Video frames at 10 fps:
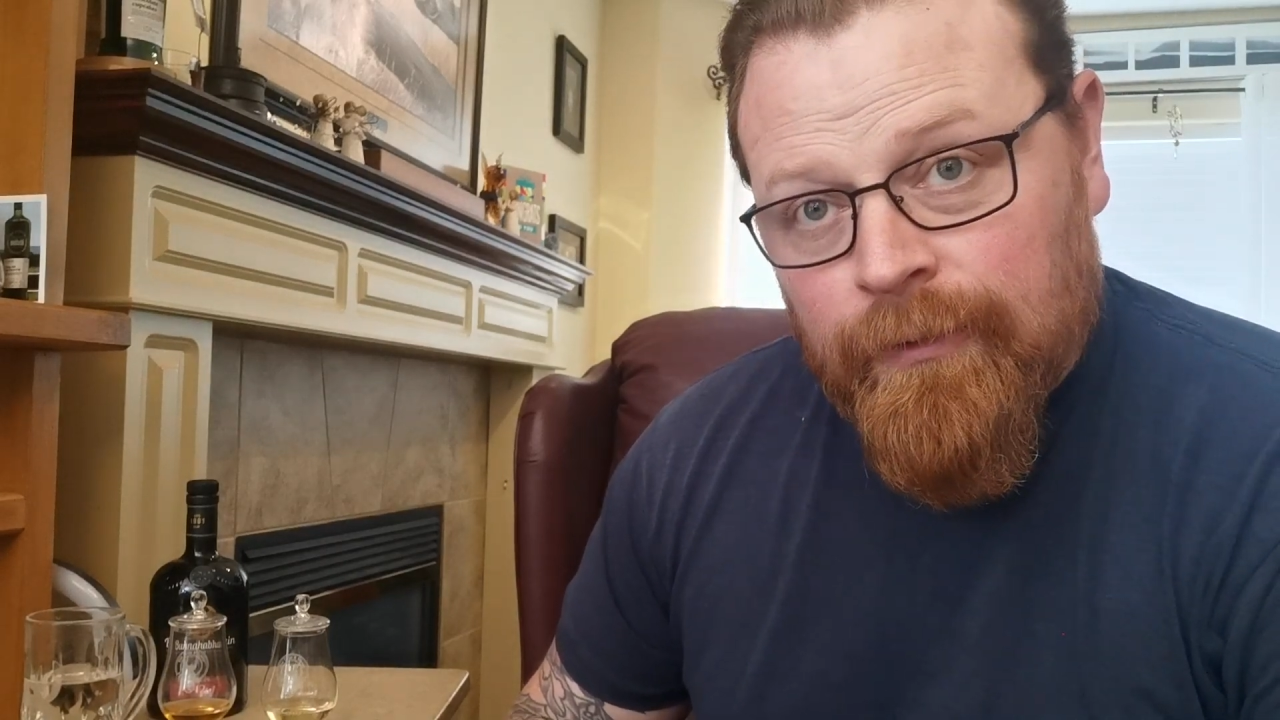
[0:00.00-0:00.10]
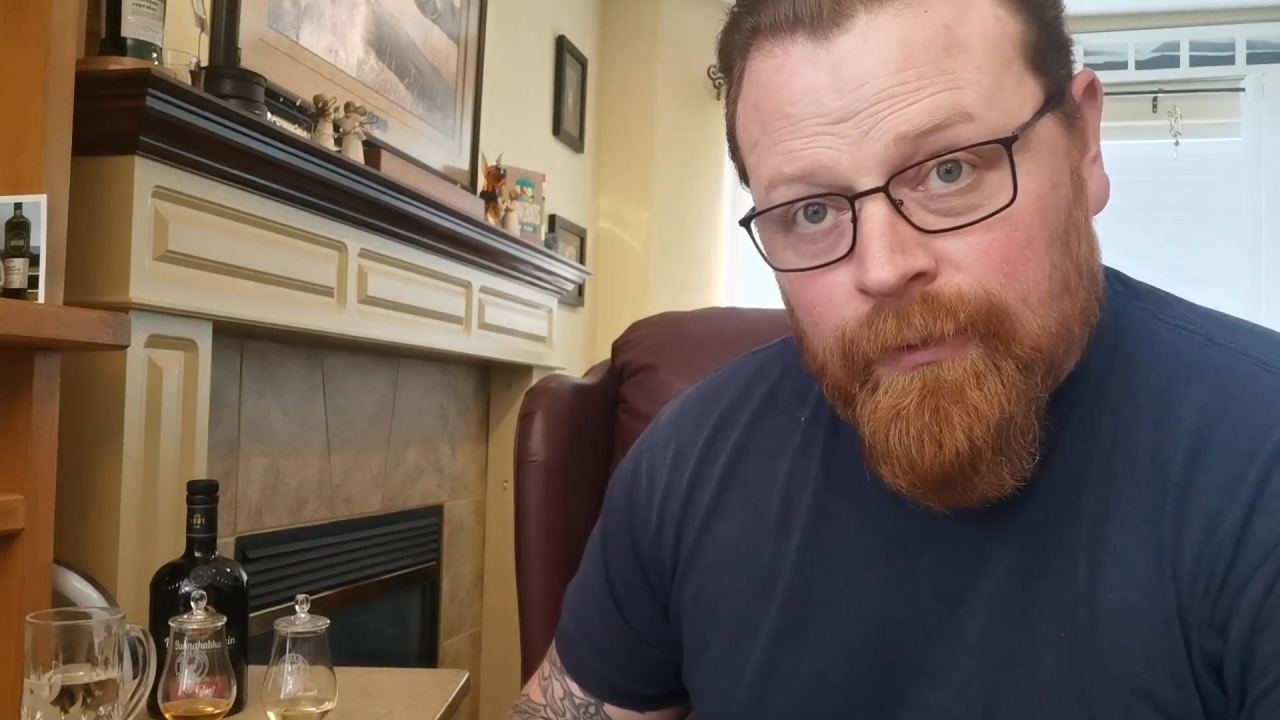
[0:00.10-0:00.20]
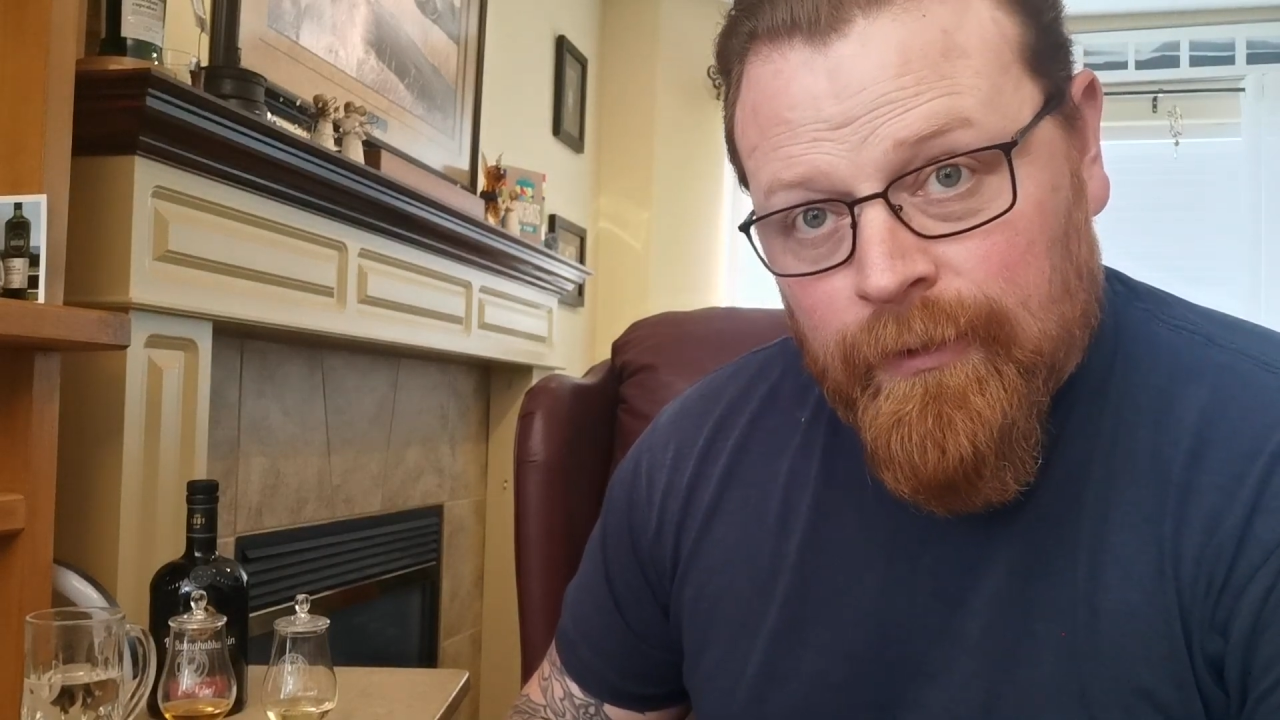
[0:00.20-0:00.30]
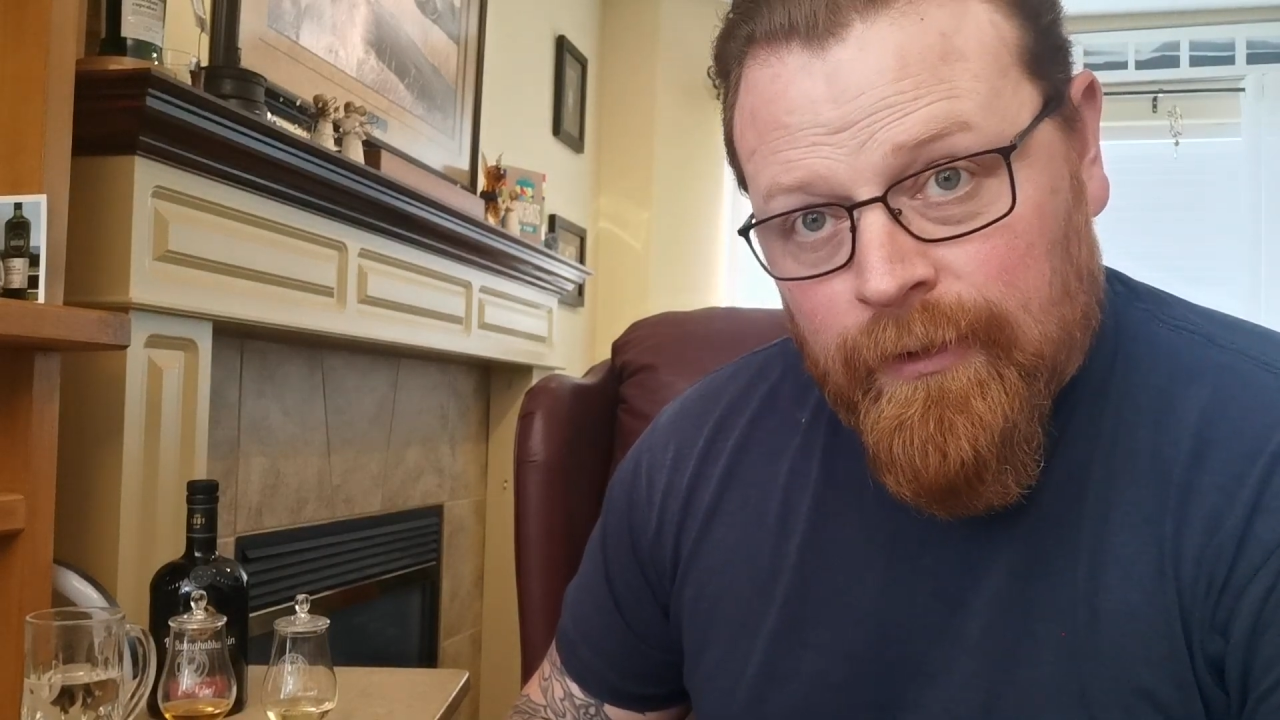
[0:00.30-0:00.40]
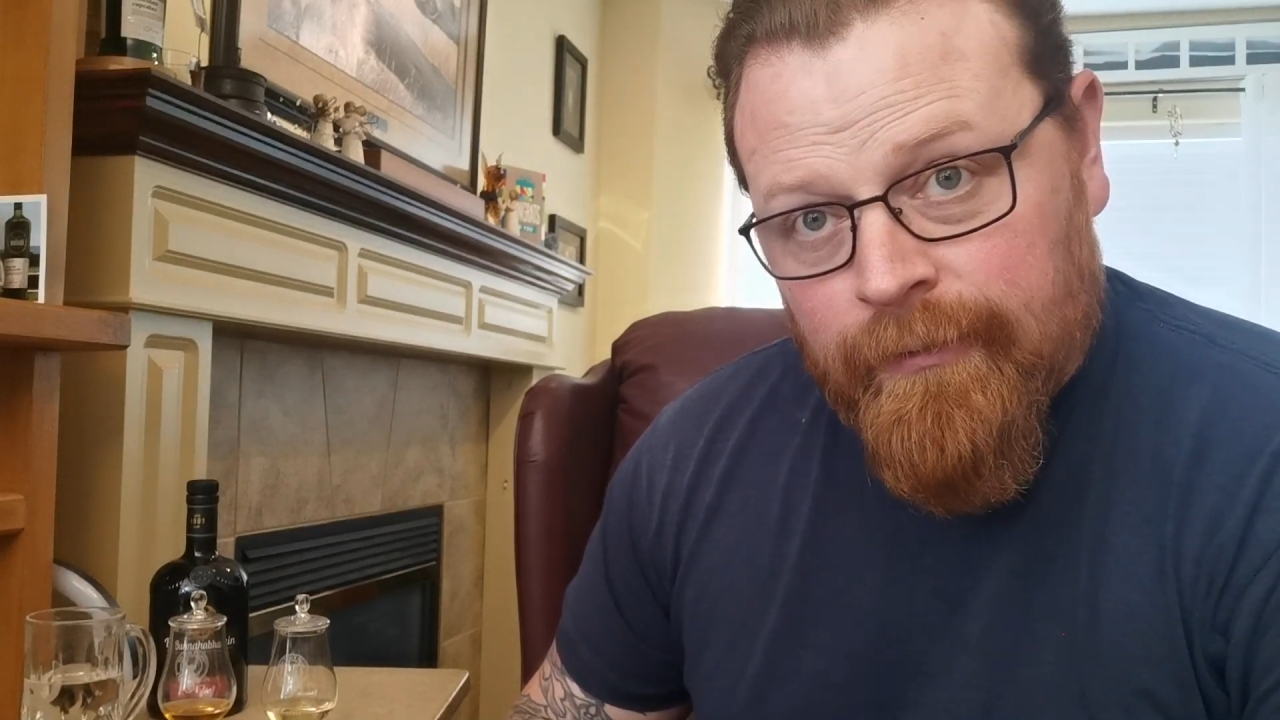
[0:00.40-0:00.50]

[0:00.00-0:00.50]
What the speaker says: was only